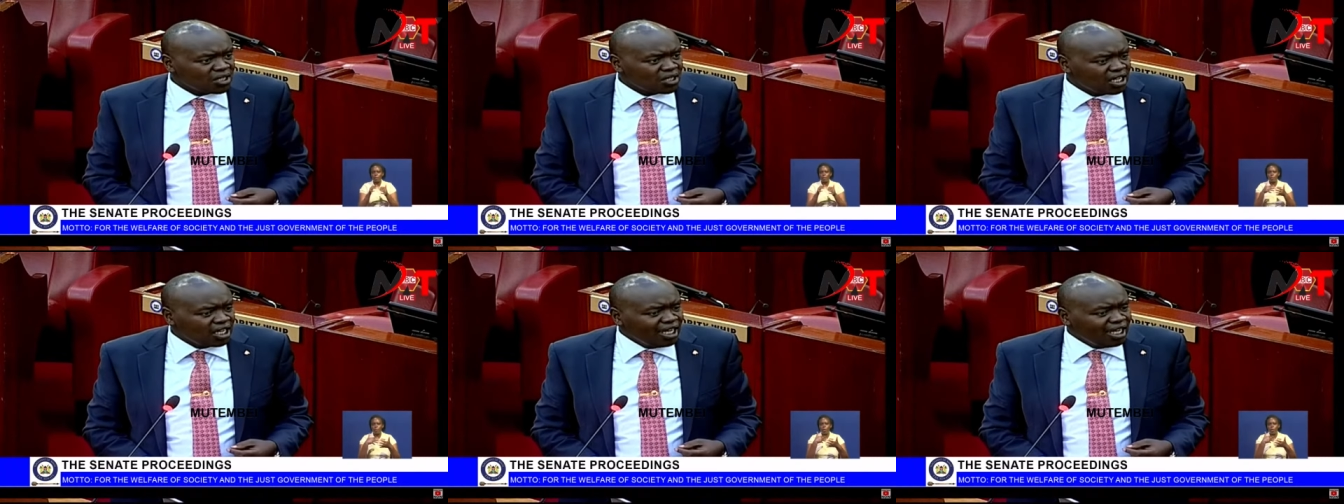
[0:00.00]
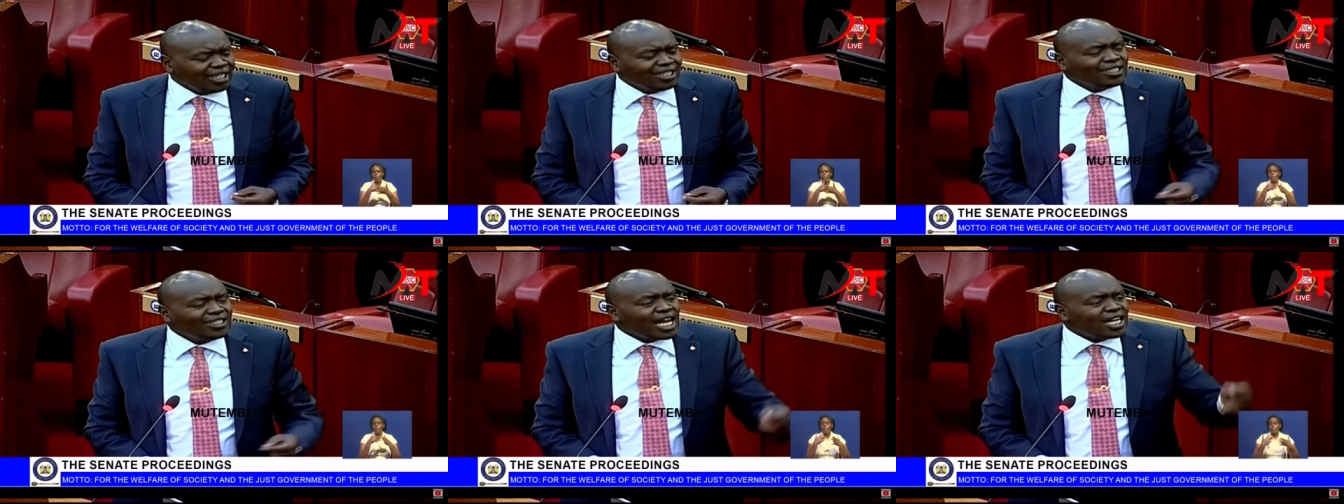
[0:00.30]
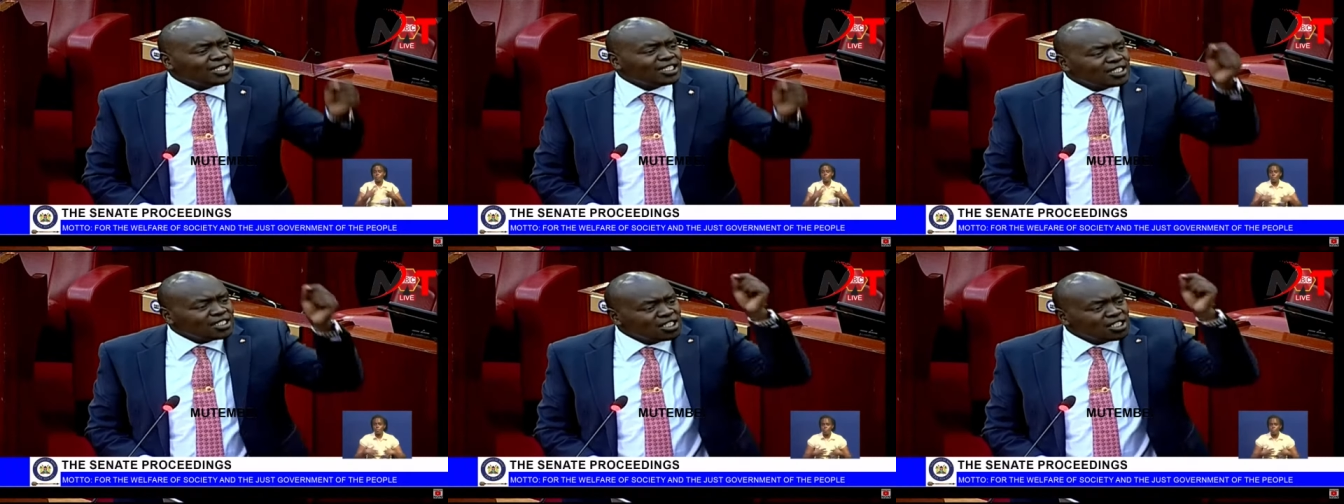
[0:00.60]
Speaker,
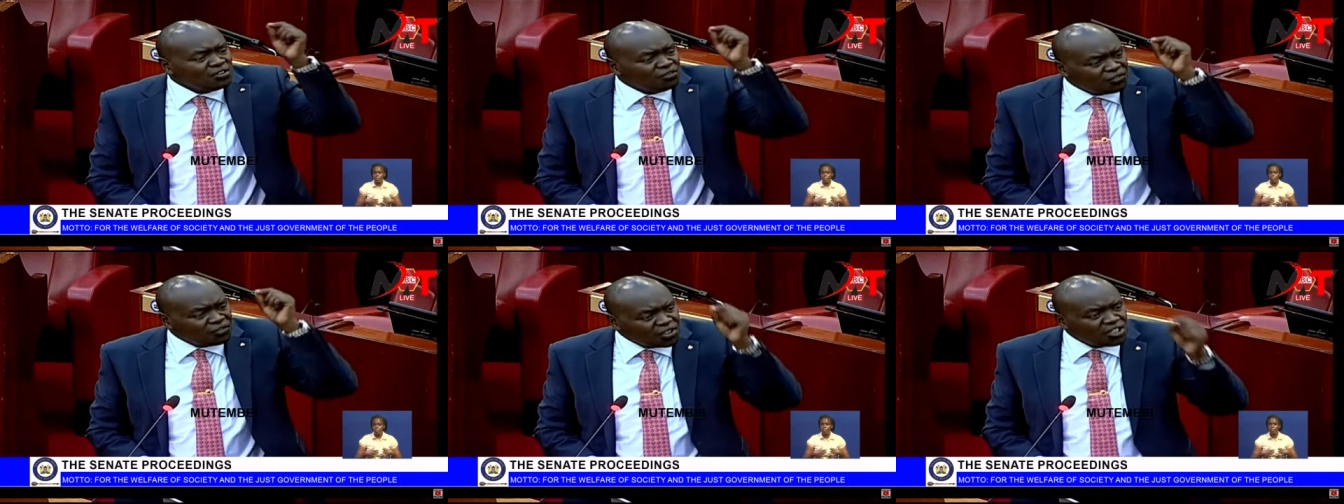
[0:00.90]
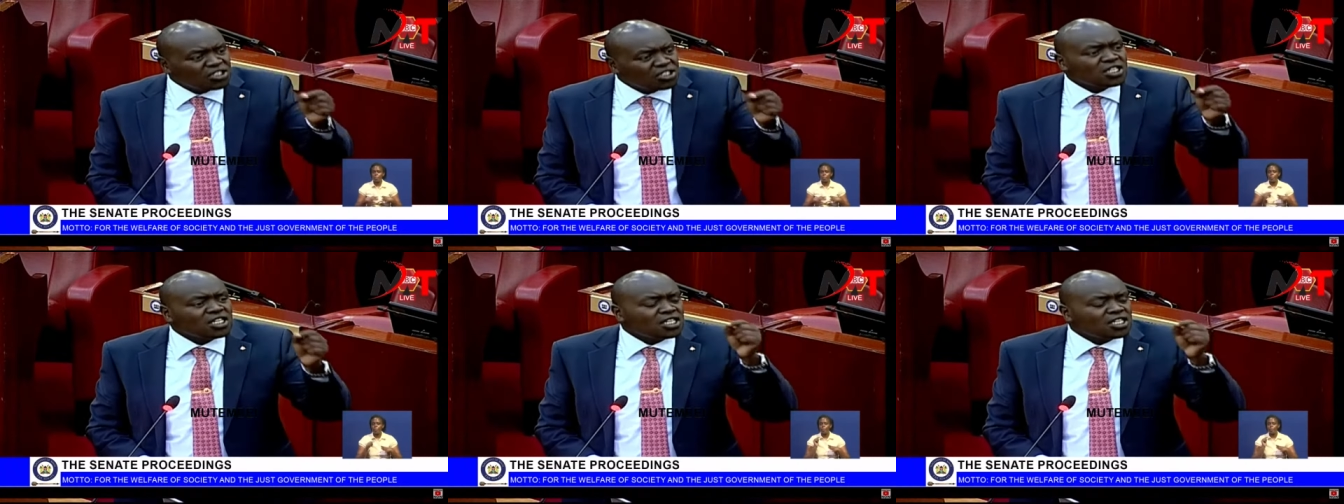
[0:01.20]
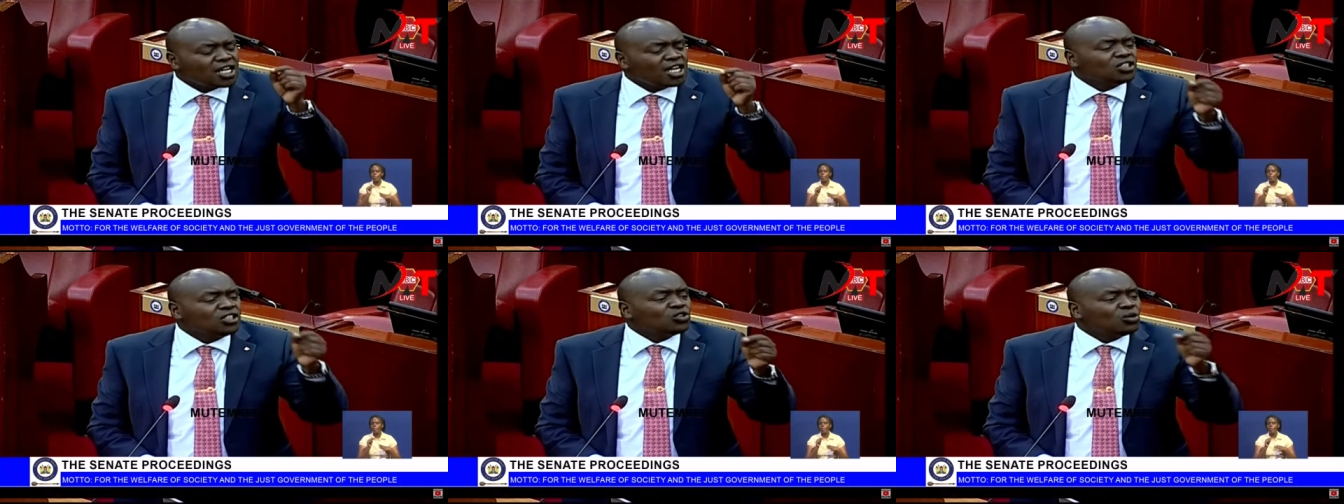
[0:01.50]
that is infringing
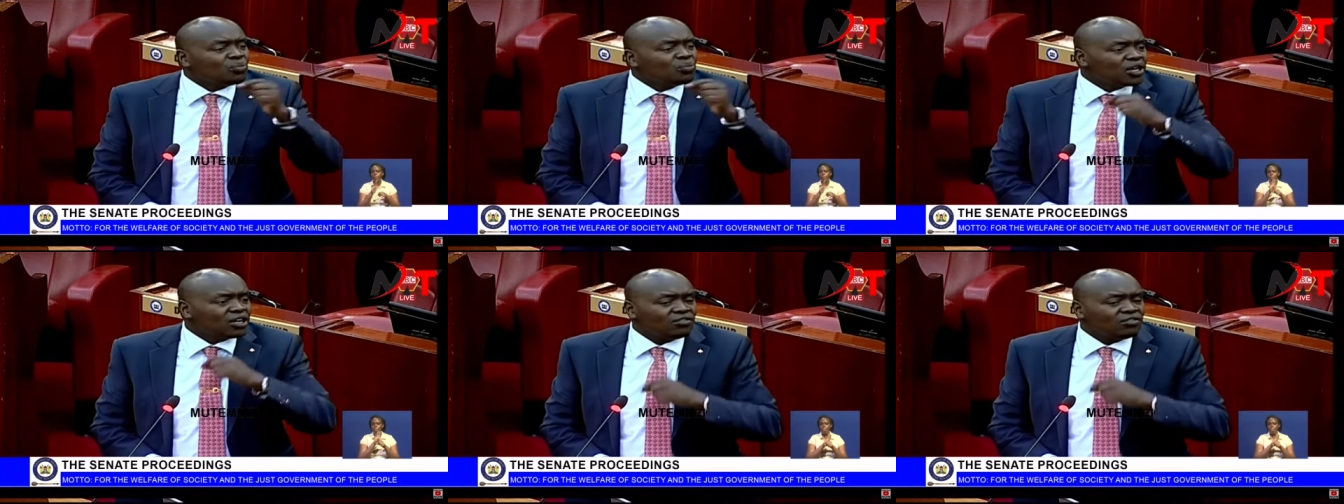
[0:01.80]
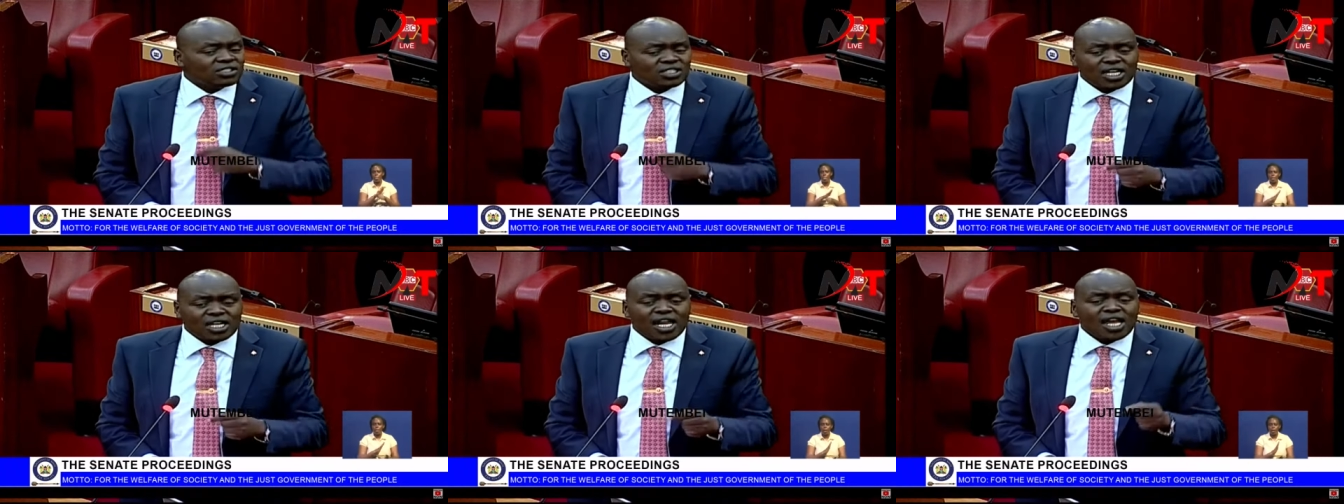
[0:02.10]
right of privacy.